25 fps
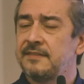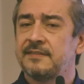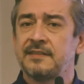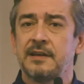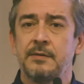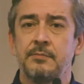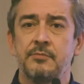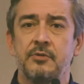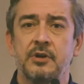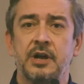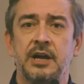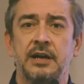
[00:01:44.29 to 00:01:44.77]

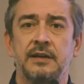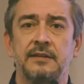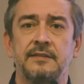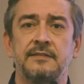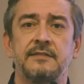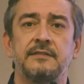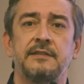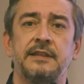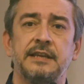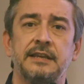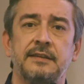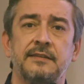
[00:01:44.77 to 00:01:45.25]

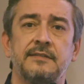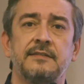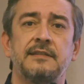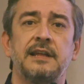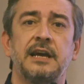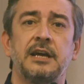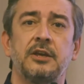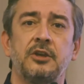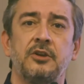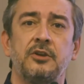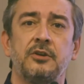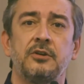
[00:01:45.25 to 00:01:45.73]
summarize things
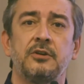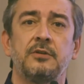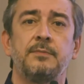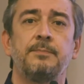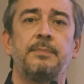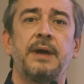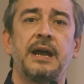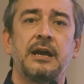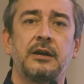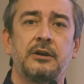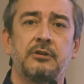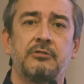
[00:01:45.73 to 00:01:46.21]
like your
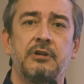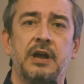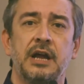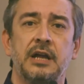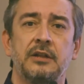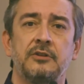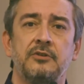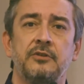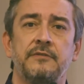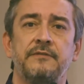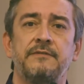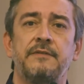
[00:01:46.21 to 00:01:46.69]

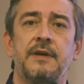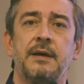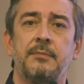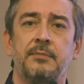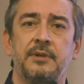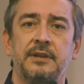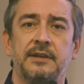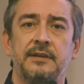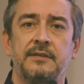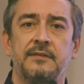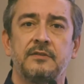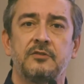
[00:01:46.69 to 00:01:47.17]
background, your
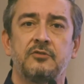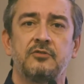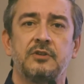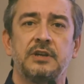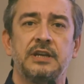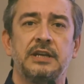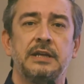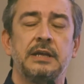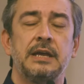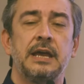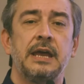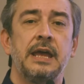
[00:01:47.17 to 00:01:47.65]
family
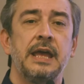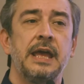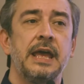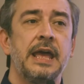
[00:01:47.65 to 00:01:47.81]
history,